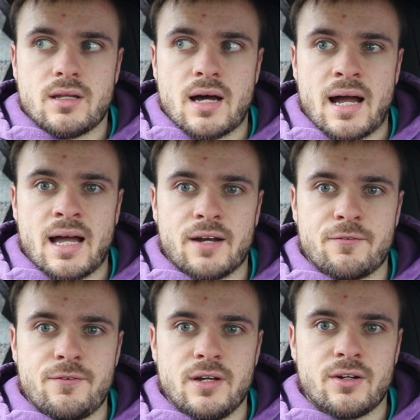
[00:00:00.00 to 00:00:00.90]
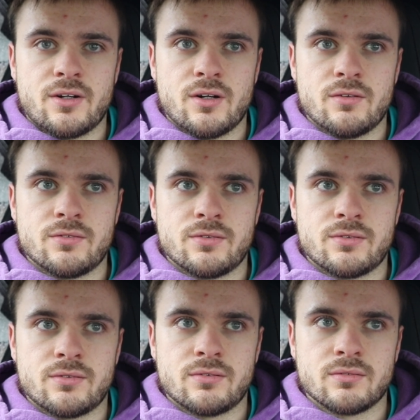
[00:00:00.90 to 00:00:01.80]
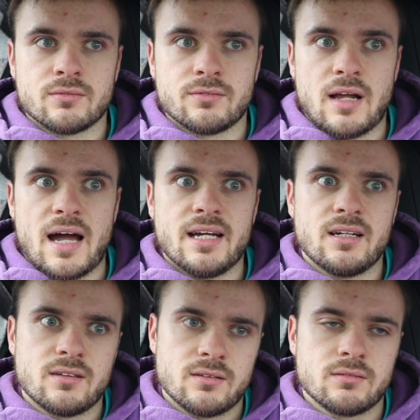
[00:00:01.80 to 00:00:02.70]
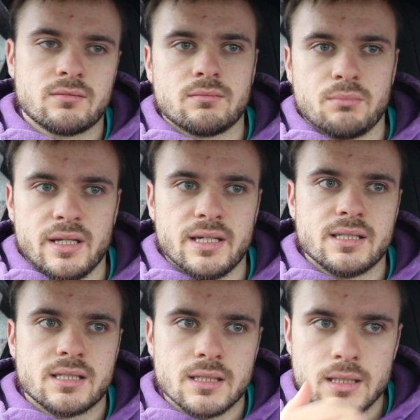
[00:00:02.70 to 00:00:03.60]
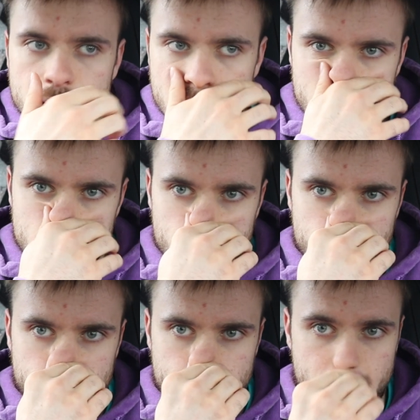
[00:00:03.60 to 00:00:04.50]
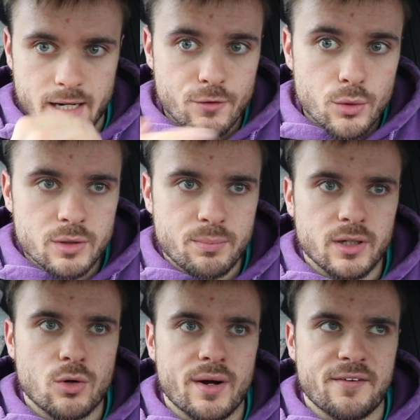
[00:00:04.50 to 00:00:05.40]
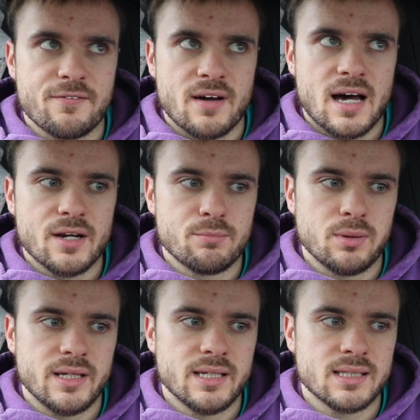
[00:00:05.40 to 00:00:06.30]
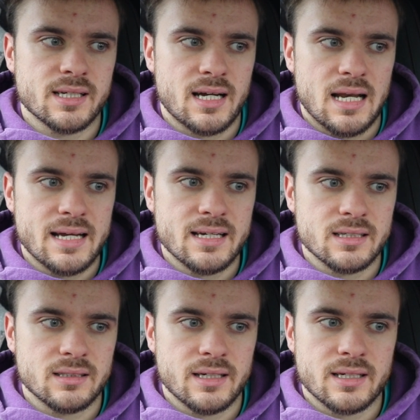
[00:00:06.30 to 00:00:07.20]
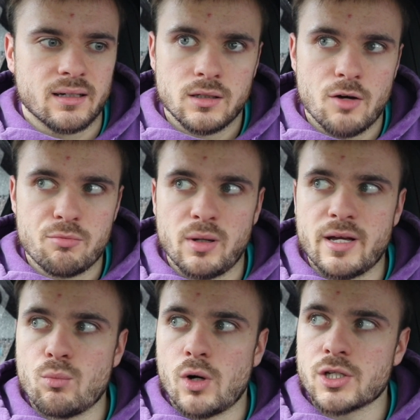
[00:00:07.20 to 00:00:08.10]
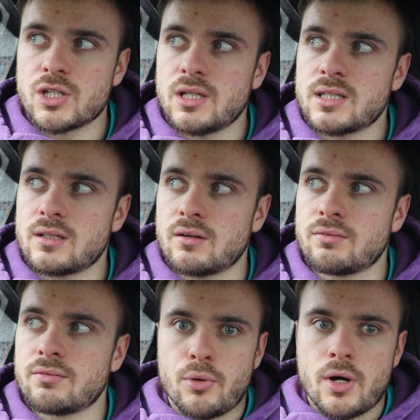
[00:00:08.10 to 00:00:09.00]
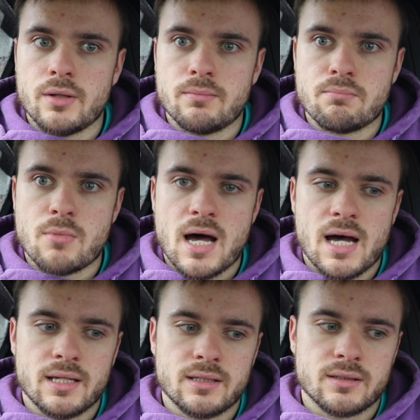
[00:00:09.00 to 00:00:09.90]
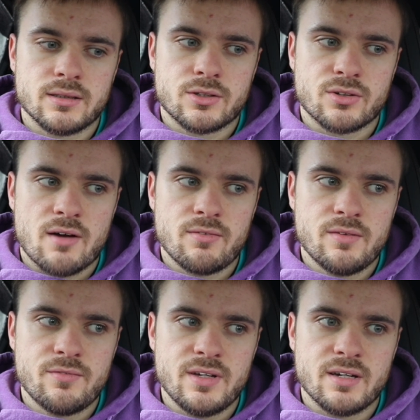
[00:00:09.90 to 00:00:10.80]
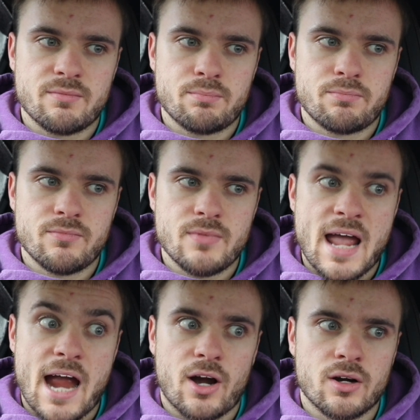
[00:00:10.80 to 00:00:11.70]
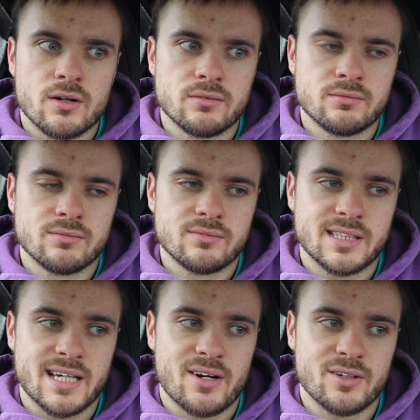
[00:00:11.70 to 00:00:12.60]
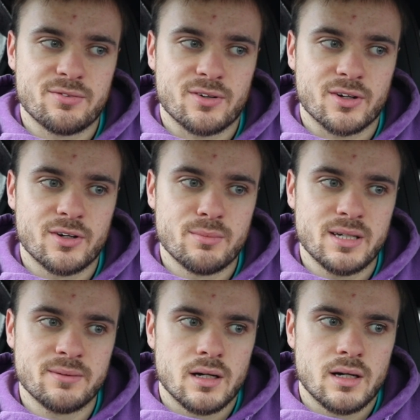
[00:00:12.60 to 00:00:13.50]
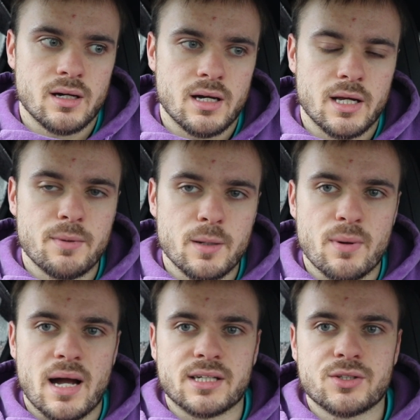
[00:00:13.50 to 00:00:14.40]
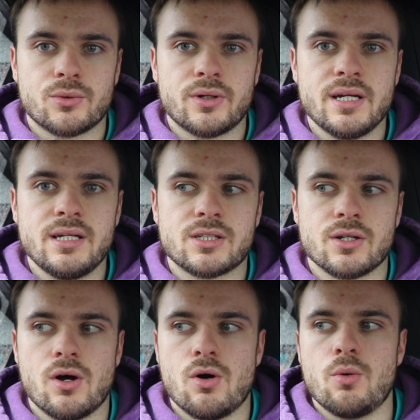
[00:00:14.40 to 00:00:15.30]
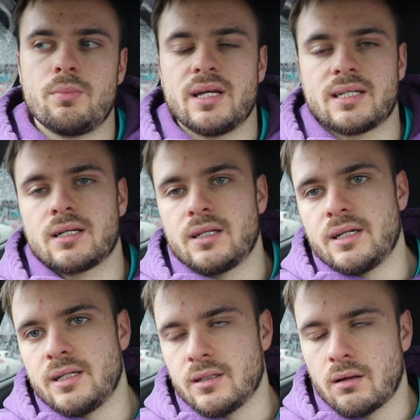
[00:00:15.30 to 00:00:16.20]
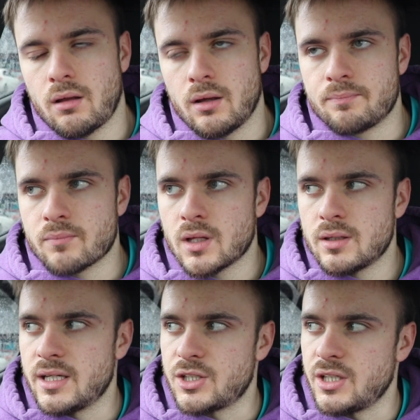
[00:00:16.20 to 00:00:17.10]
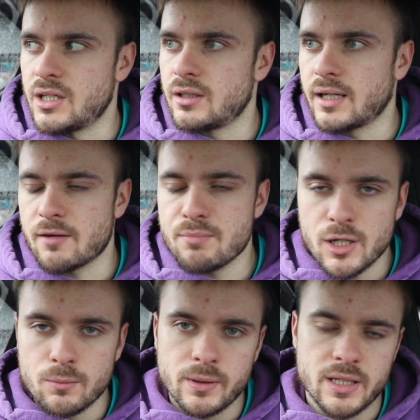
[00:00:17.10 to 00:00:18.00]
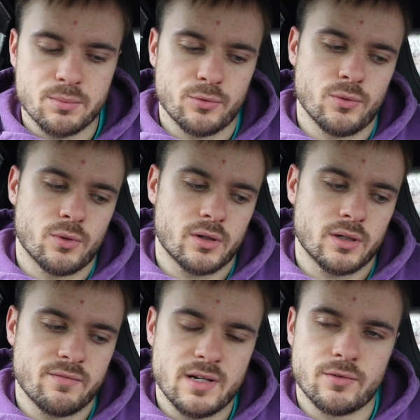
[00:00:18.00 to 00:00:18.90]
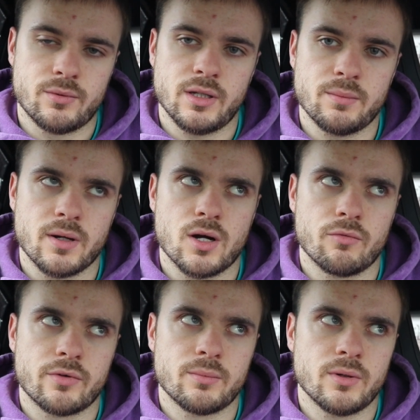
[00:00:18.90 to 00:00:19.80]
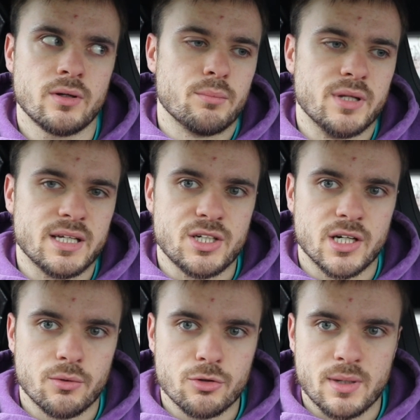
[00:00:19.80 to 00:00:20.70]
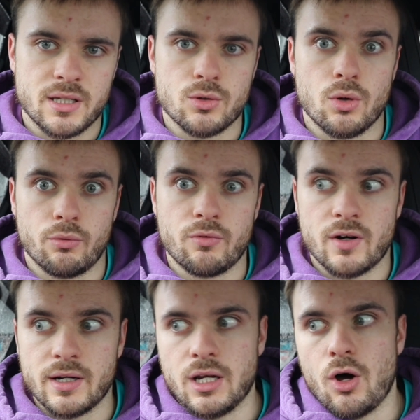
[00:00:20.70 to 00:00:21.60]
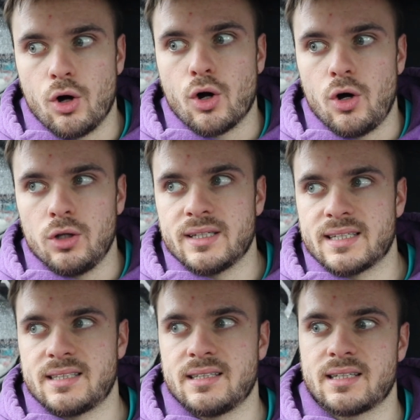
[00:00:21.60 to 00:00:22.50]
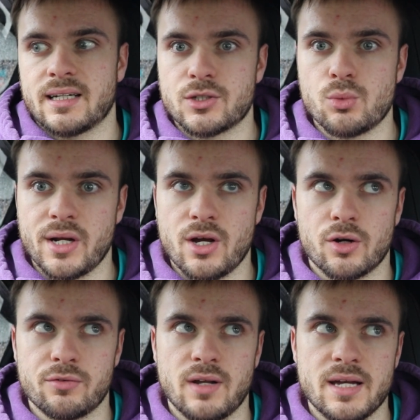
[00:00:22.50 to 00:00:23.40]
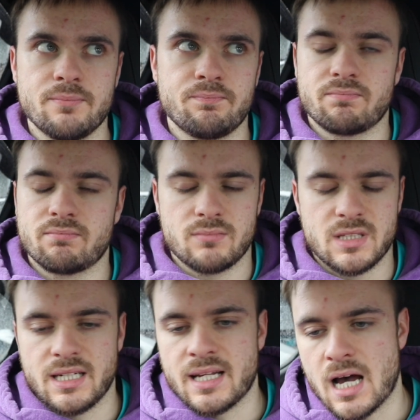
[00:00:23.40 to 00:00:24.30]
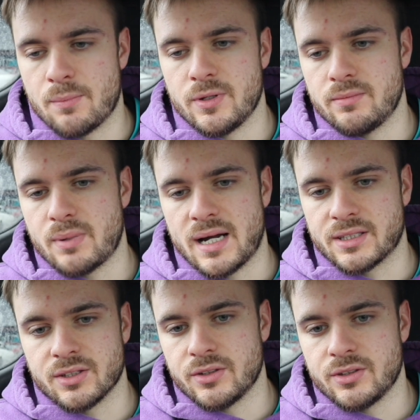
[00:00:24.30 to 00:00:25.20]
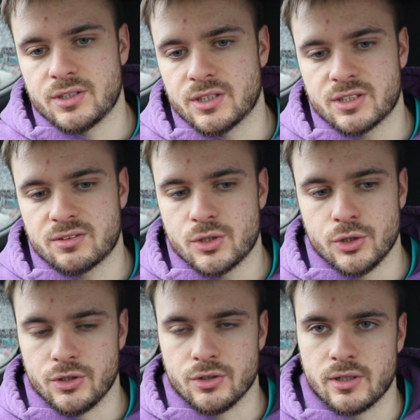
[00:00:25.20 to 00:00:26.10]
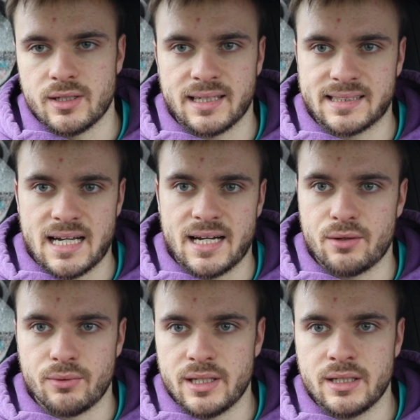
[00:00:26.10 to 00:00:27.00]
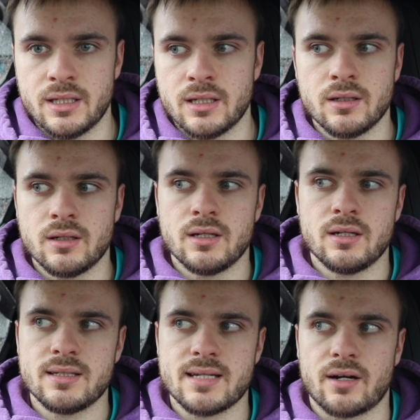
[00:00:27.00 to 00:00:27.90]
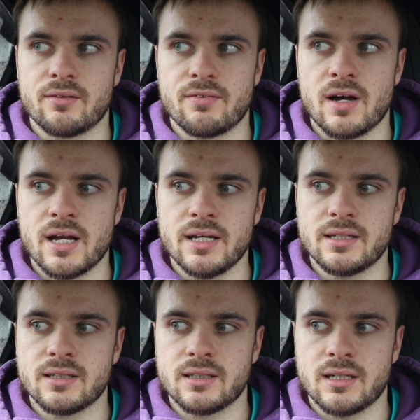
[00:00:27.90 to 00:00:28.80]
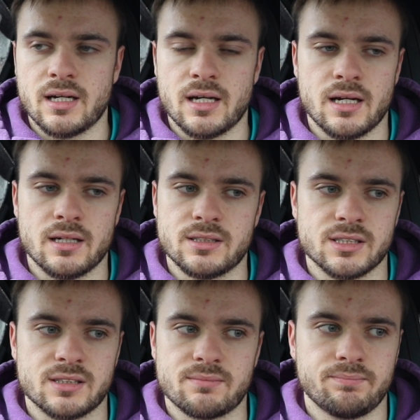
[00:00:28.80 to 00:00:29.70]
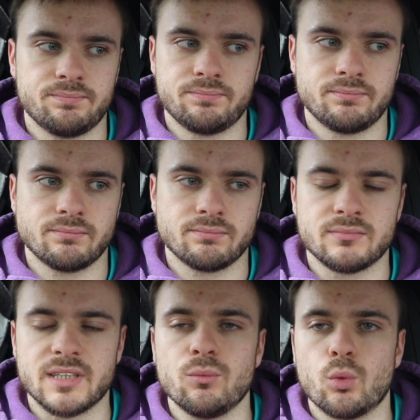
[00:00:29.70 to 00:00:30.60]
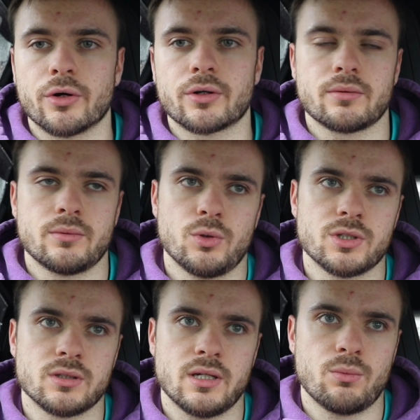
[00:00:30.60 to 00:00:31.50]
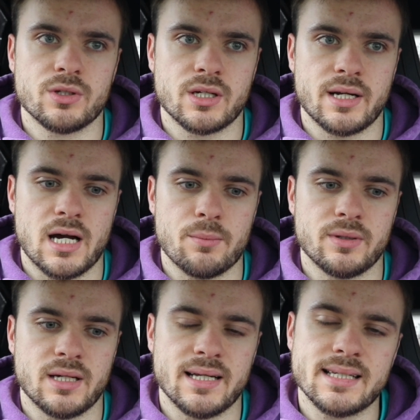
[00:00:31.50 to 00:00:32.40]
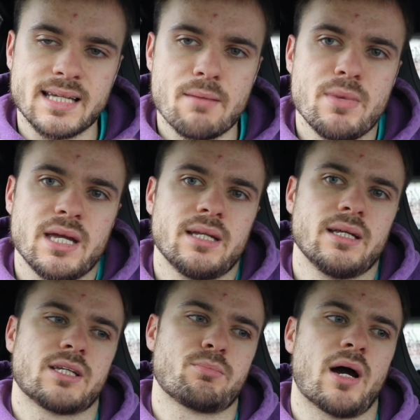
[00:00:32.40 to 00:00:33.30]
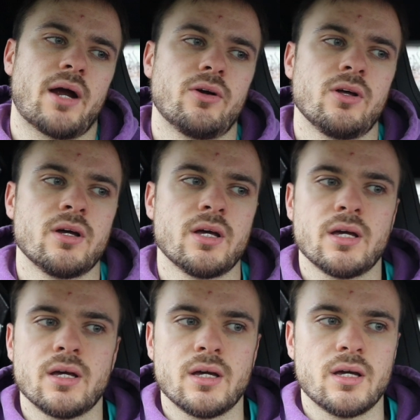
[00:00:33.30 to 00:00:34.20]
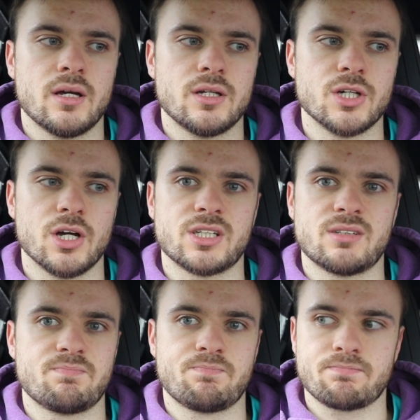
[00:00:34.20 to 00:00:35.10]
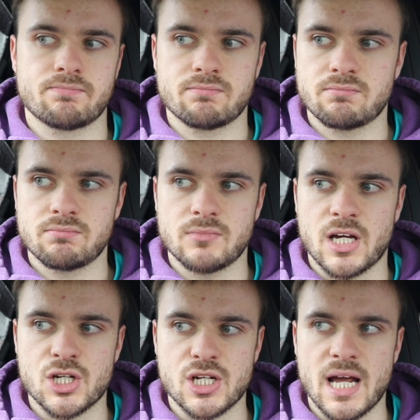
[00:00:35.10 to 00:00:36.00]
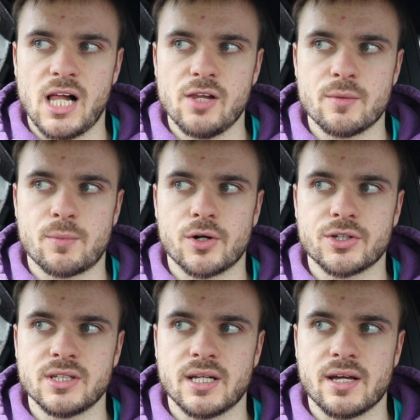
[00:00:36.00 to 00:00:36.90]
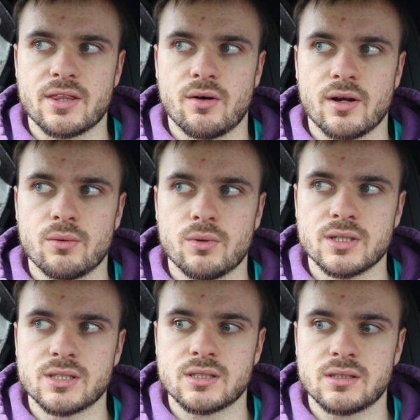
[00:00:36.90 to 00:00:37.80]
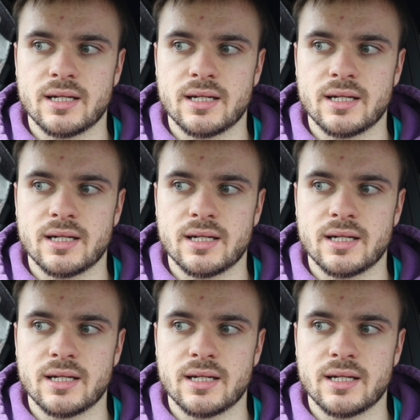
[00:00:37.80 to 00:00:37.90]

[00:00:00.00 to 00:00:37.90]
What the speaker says: I had a fear of flying planes, stuff like that. And I've always been quite a fan of planes, like I like it, like love plane watching and stuff. But man, traveling via air scared the fuck out of me. And a bit of backstory, so basically this year, like I've been on planes before and I've never really been comfortable, but this year I was meant to go a very long haul distance, like a 20-hour flight. Didn't happen, backed out, just couldn't do it, anxiety ridden, terrified, just didn't work. It wasn't gonna happen, and it sent me into a spiral, just a shell of the person that I thought I was.